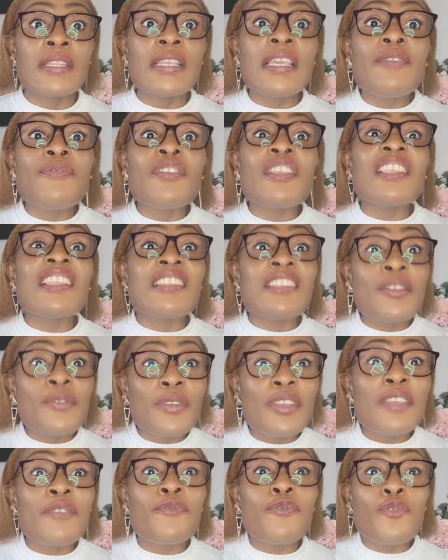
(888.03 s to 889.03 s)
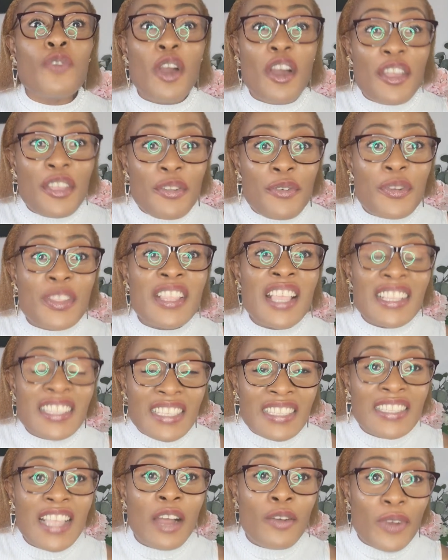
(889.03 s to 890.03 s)
If you are
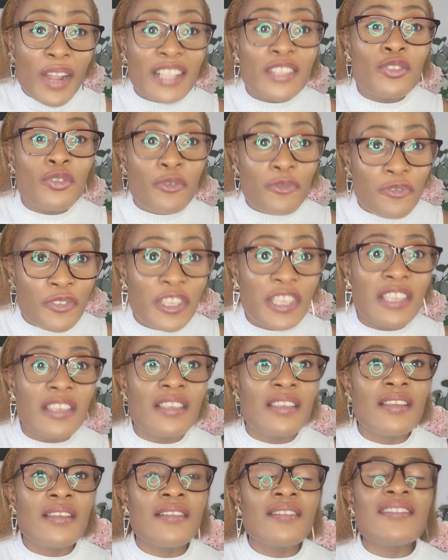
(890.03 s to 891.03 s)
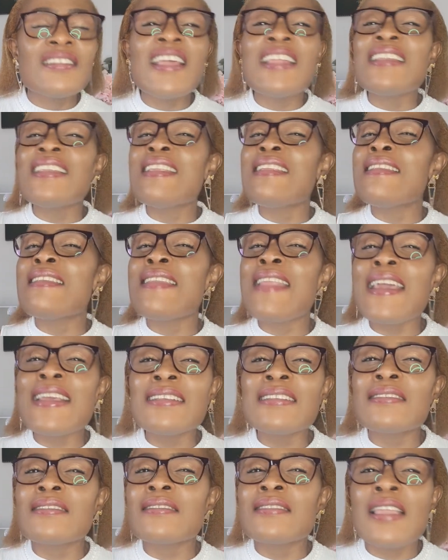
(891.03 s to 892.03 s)
irritated down at your V, then the
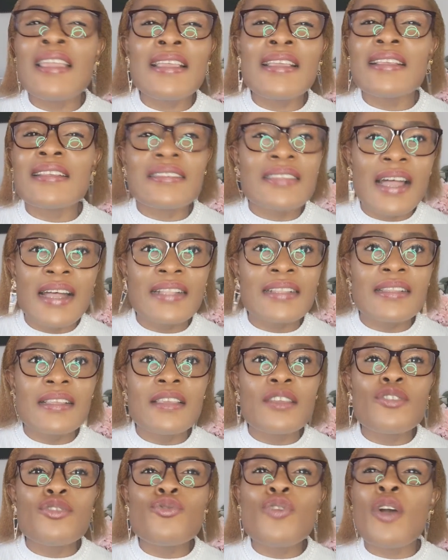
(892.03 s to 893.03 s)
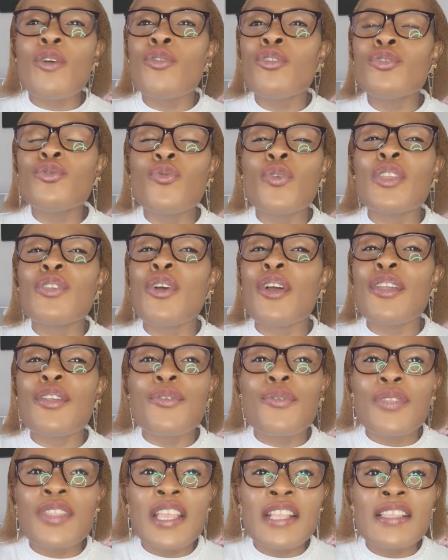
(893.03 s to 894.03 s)
next thing is that when you are
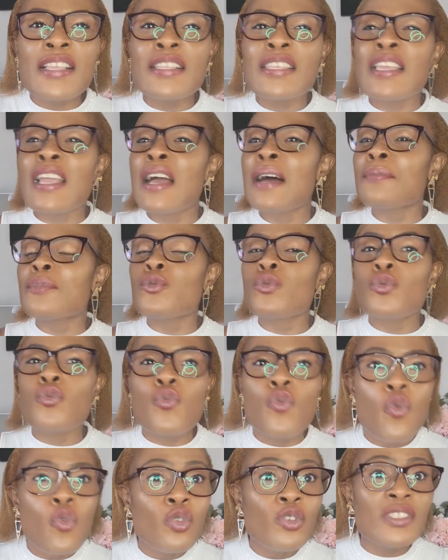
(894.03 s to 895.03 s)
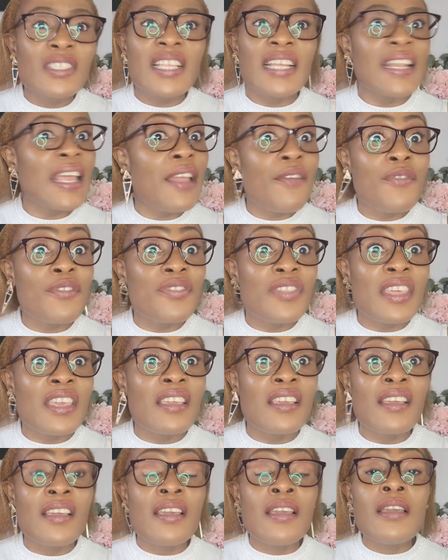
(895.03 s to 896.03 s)
irritated, it comes with wounds and
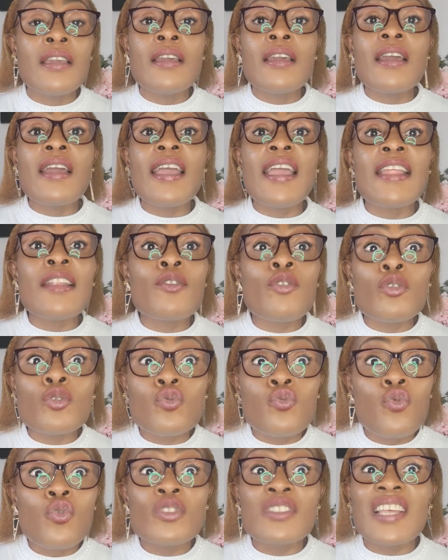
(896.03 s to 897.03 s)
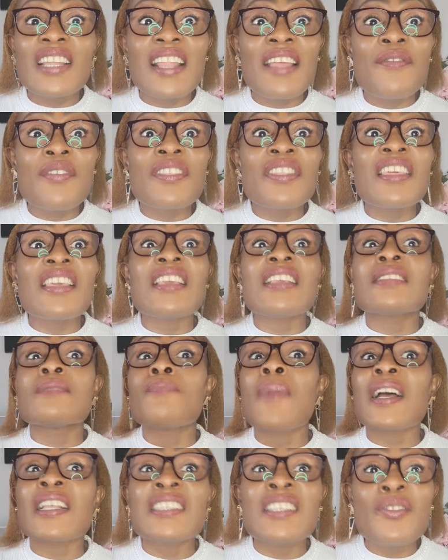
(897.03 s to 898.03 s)
everything. And those wounds and everything is
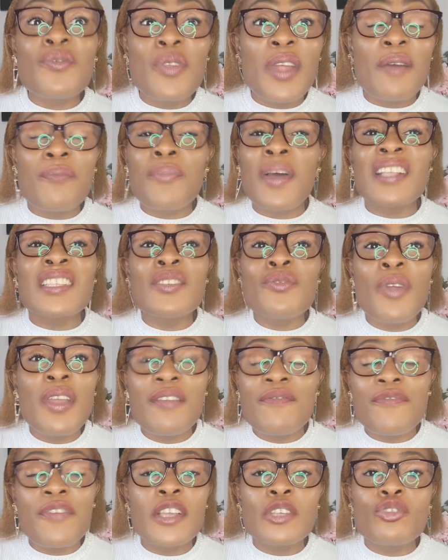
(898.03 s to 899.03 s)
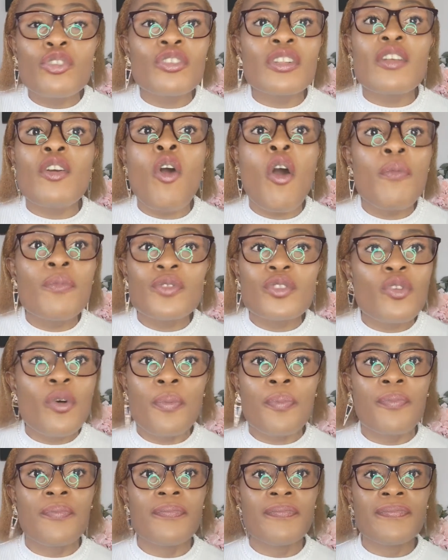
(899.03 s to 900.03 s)
bacteria. Bacterial infection comes
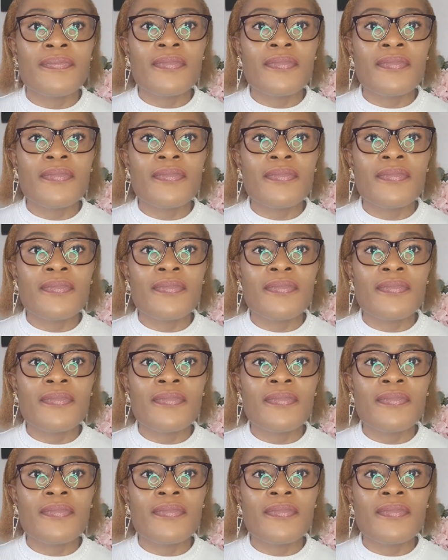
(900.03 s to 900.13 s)
up.